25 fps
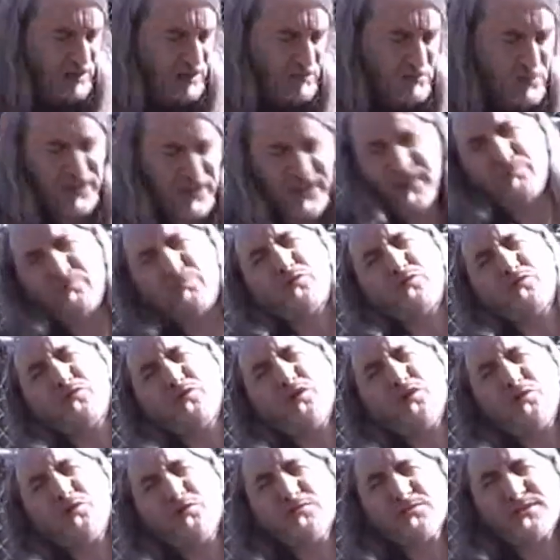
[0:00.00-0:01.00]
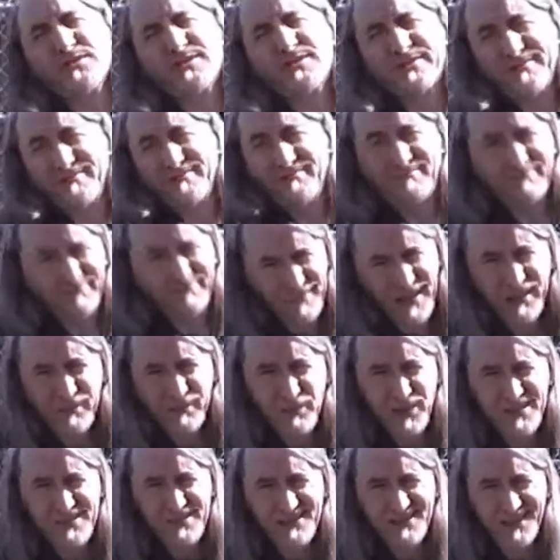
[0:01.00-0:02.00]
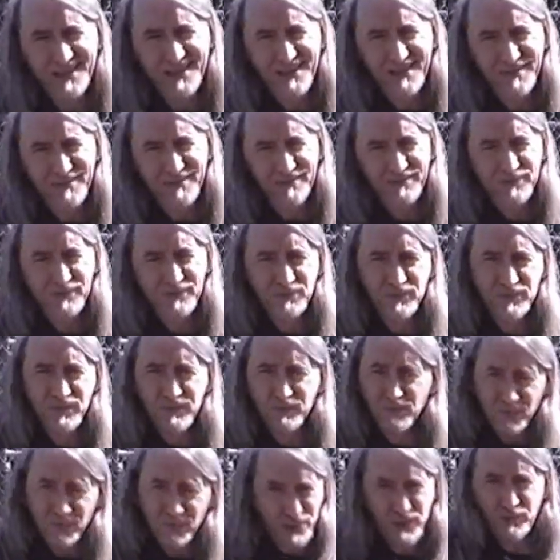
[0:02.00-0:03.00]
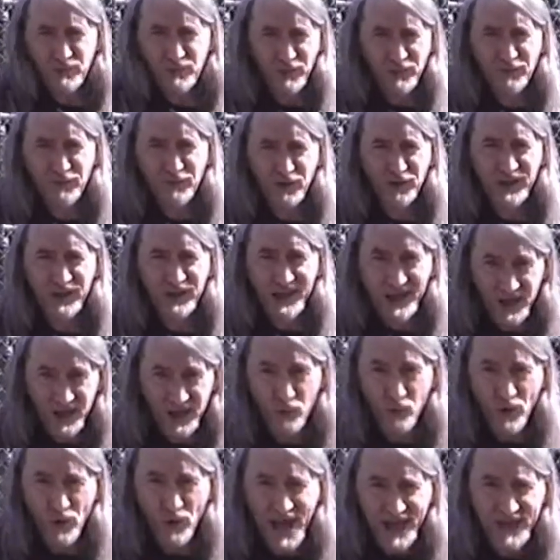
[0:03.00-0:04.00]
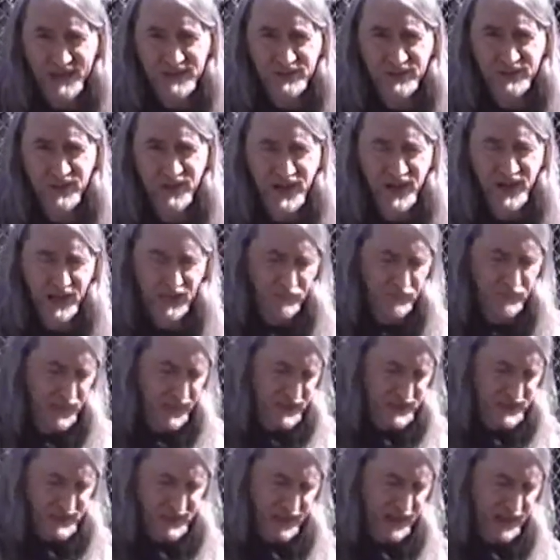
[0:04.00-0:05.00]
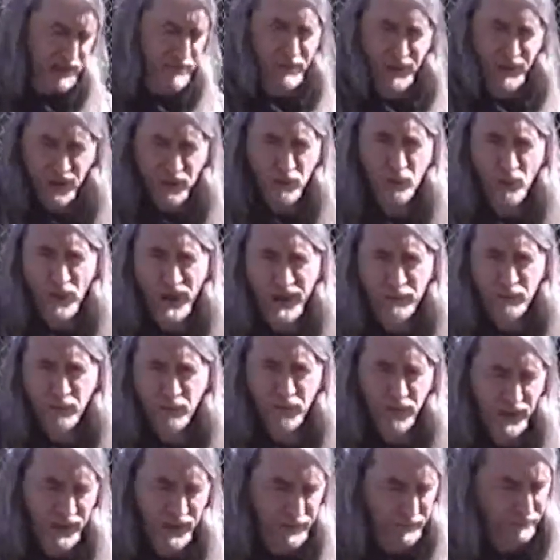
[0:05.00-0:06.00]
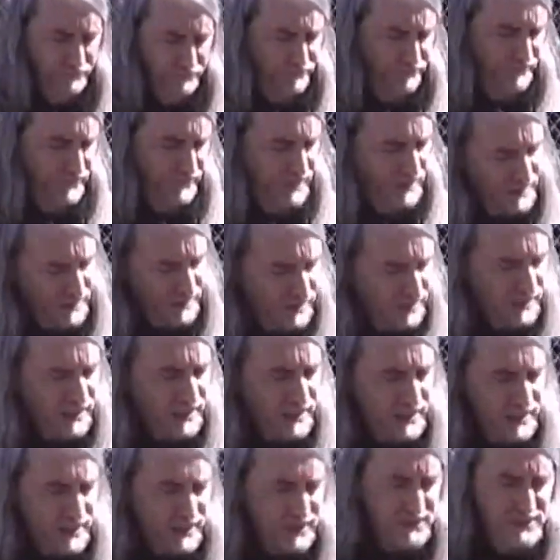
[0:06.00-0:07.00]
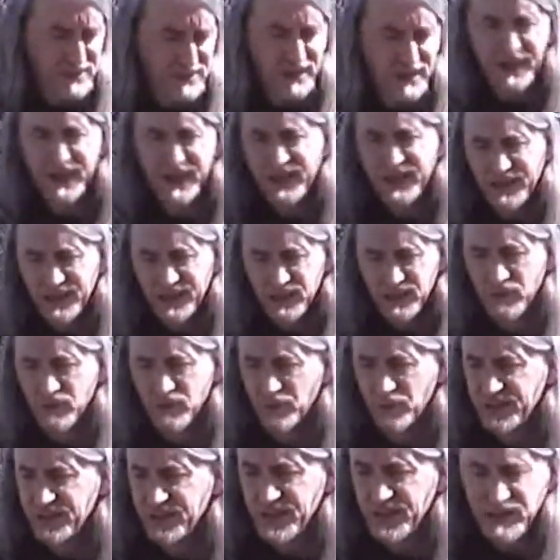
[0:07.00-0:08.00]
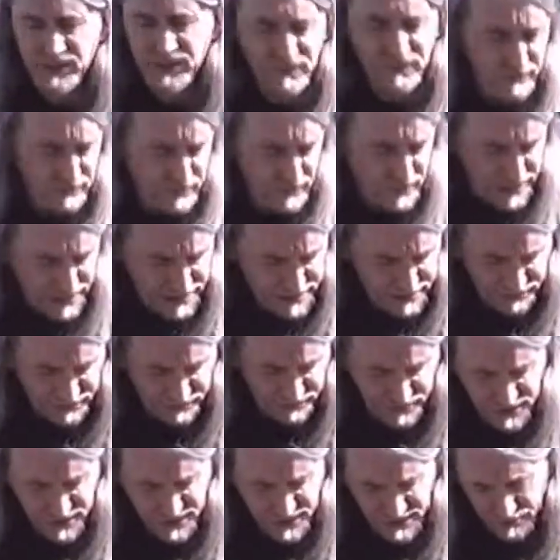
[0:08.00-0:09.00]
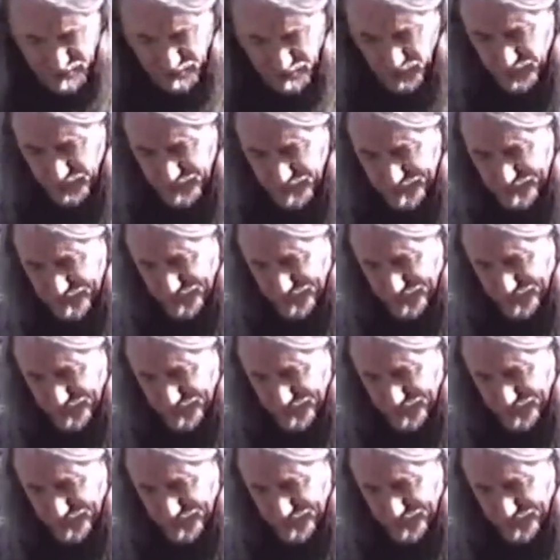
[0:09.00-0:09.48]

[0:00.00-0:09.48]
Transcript: But the pros, like myself, much prefer the unwaxed kind because you get a better wipe with it. Here's how you deal with dental floss. Very simple.